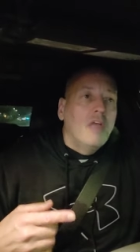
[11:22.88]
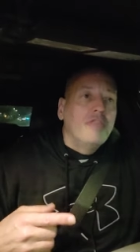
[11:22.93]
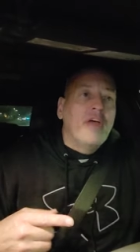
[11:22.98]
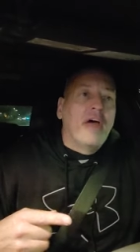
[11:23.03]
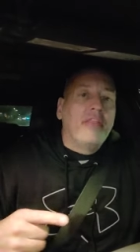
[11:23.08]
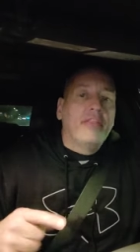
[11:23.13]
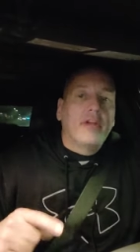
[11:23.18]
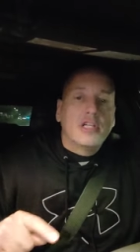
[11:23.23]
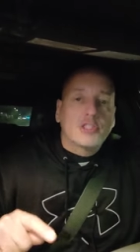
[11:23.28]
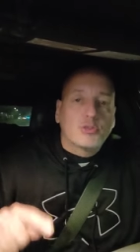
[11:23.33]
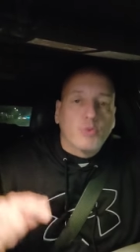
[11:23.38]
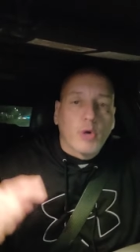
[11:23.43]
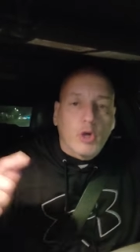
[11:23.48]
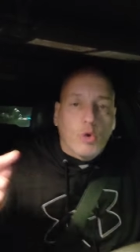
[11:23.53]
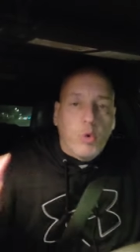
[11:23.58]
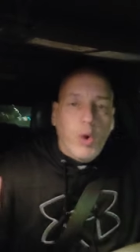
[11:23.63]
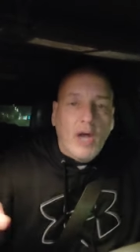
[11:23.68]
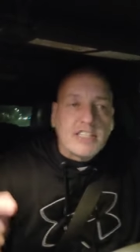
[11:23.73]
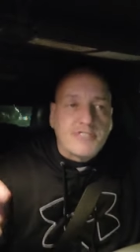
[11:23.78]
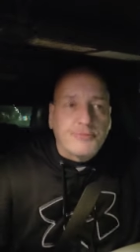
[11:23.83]
Then there's
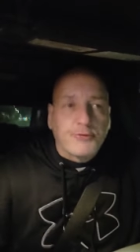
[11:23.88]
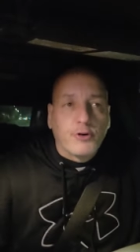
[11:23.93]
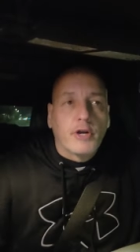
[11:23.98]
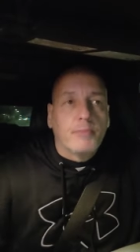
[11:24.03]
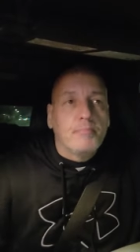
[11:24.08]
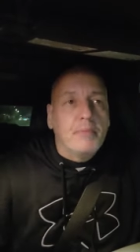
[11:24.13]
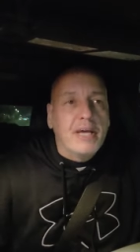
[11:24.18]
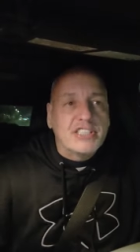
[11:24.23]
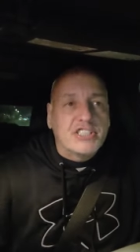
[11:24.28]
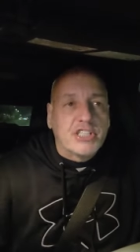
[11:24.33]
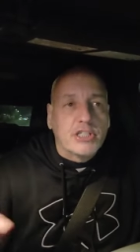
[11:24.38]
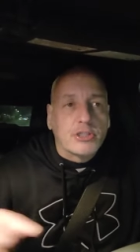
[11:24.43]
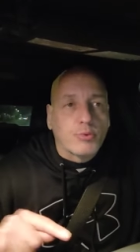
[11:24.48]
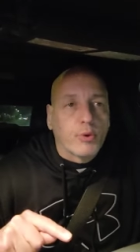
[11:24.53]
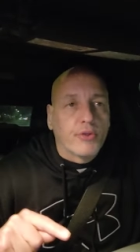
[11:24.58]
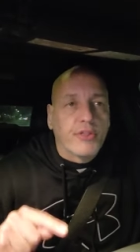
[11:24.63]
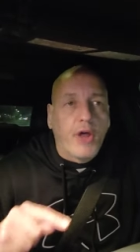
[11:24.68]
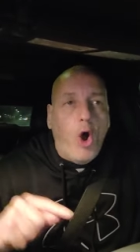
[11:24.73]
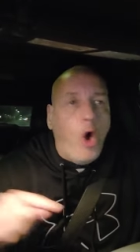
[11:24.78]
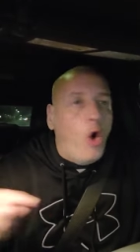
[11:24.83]
requests for
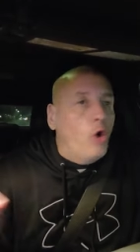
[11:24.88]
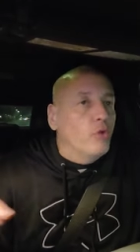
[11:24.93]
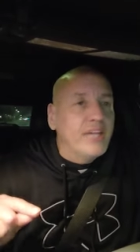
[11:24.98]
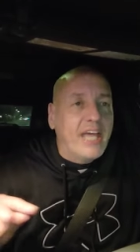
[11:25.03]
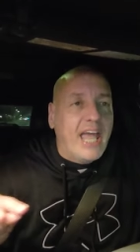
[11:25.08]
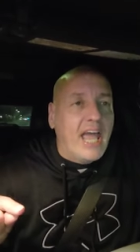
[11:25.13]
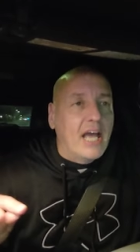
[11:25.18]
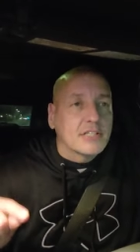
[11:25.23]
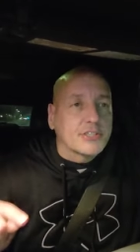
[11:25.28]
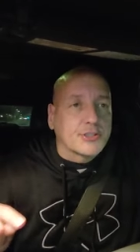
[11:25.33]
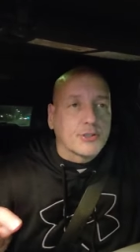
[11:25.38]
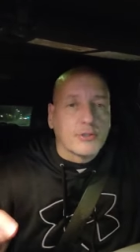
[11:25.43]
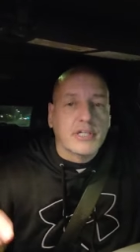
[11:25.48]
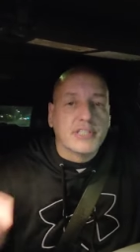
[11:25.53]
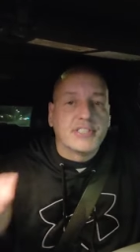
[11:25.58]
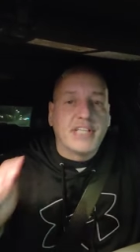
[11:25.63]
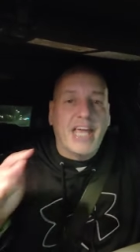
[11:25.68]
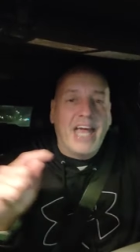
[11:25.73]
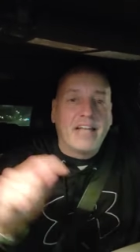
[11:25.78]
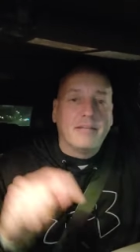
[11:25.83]
admissions where the only answer
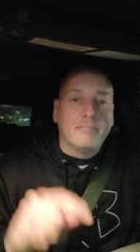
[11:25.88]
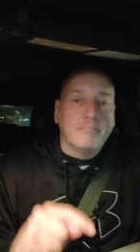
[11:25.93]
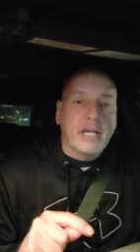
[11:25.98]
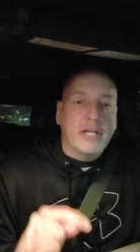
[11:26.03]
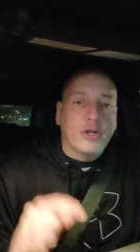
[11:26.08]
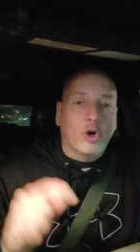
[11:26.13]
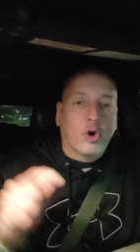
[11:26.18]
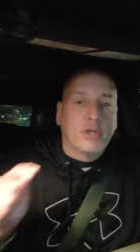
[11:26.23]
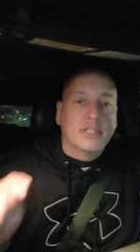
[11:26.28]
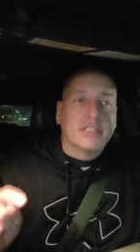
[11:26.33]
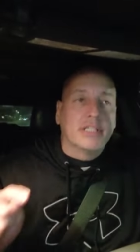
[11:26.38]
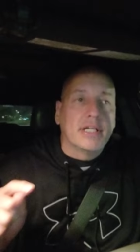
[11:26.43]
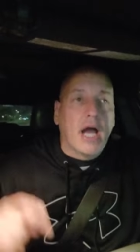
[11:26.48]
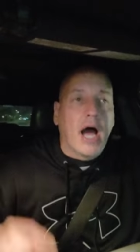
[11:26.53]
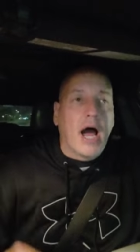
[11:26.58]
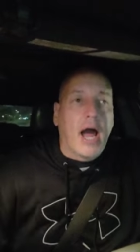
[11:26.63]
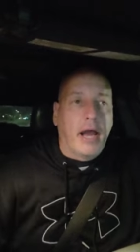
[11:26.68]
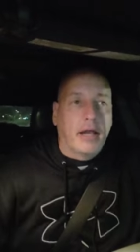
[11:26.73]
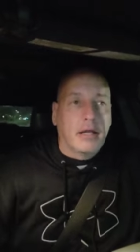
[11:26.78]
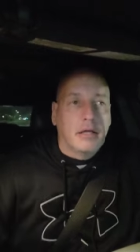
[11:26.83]
is admit or
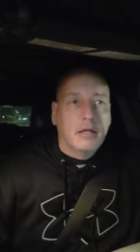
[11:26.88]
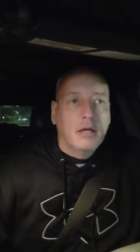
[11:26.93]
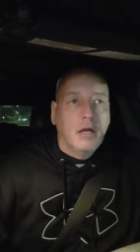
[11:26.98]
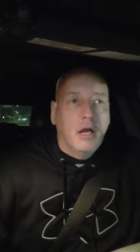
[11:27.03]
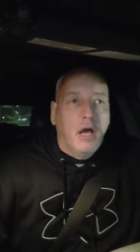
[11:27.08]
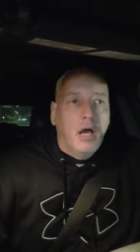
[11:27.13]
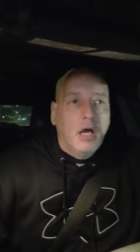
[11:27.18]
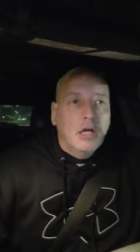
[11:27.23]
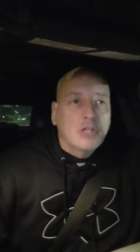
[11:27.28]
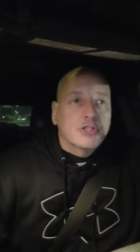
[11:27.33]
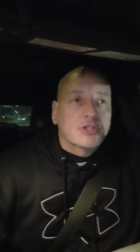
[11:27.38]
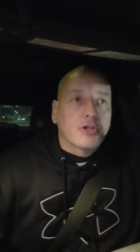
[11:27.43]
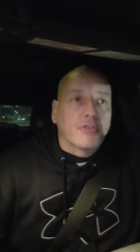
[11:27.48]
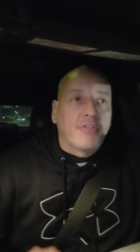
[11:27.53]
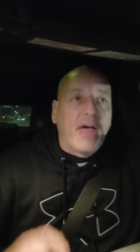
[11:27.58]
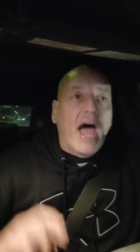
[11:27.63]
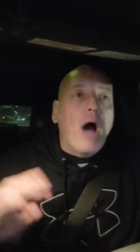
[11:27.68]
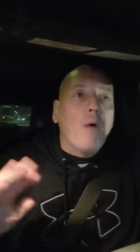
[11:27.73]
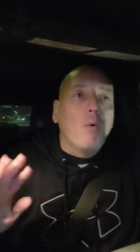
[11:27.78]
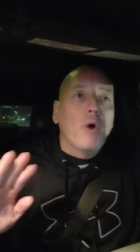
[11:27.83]
deny. So
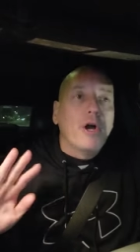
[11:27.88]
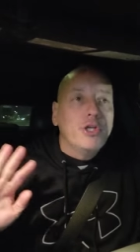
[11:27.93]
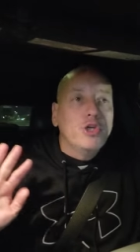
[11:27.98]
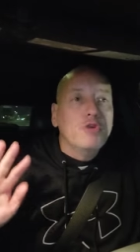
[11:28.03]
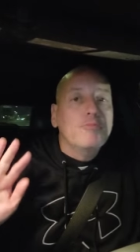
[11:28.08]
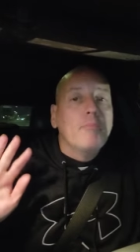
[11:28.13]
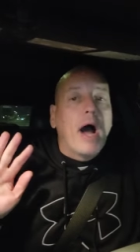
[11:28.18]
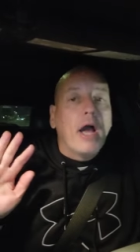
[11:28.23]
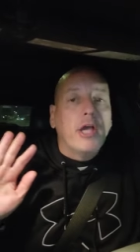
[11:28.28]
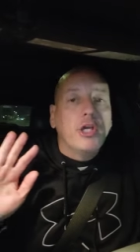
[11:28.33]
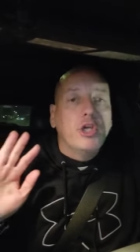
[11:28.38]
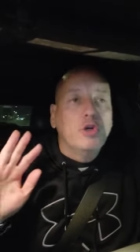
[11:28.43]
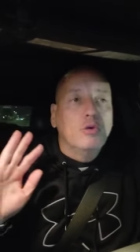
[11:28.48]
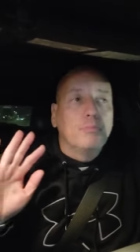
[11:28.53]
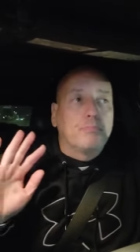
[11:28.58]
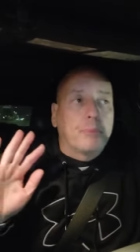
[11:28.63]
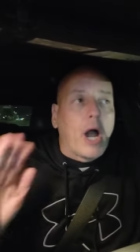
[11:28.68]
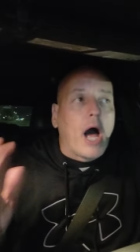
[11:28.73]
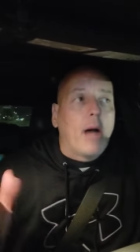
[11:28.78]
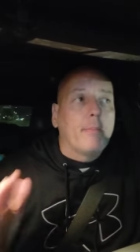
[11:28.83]
that one you might
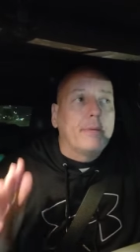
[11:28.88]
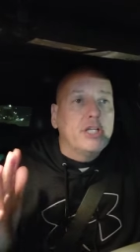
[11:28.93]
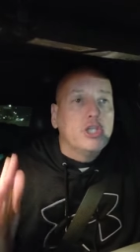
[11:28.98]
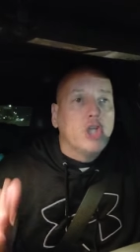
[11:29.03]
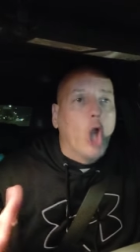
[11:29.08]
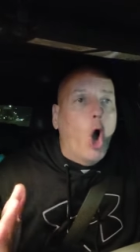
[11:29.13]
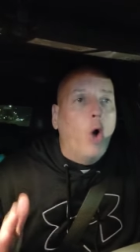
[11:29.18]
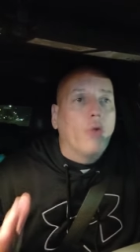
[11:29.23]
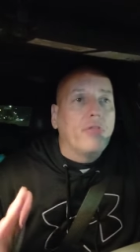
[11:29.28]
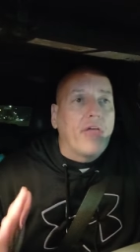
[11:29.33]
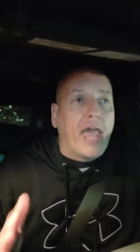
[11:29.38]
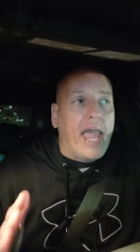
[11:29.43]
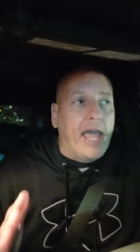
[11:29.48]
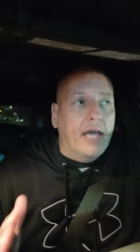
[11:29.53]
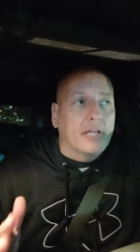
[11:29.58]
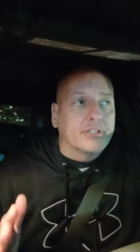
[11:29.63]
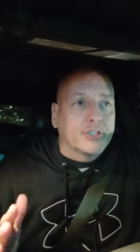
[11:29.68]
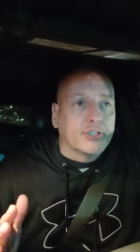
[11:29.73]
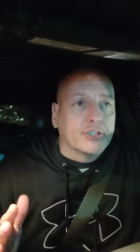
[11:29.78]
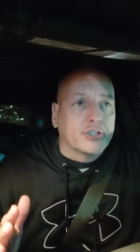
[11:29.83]
you probably know the
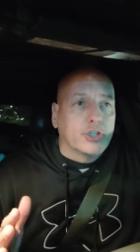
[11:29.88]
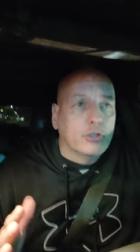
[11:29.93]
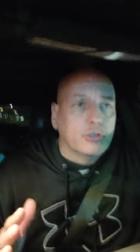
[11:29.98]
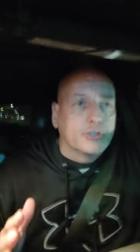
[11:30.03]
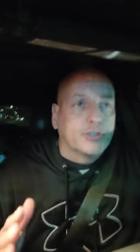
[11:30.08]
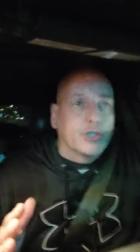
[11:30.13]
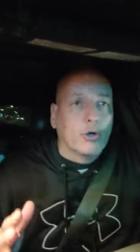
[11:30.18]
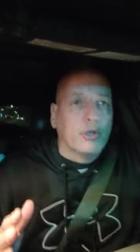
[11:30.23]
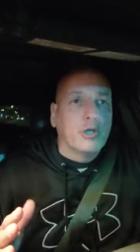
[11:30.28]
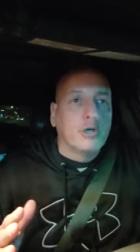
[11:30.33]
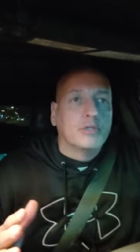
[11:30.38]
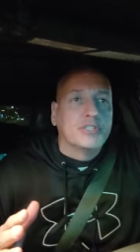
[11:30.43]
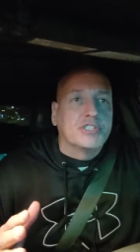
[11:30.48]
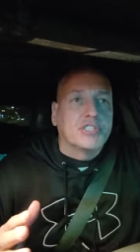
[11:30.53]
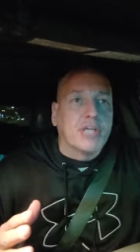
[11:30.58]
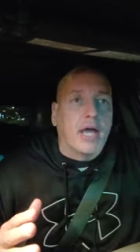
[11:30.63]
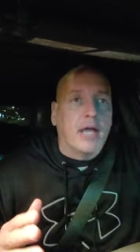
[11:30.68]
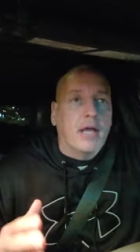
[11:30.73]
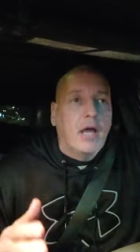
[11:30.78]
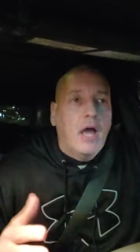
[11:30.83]
answer to, so you would
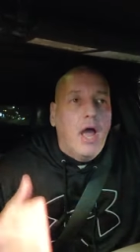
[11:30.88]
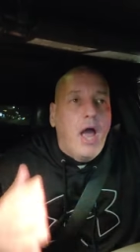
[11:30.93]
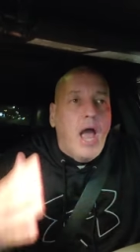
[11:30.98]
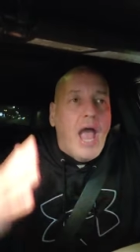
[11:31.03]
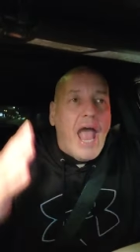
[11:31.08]
say,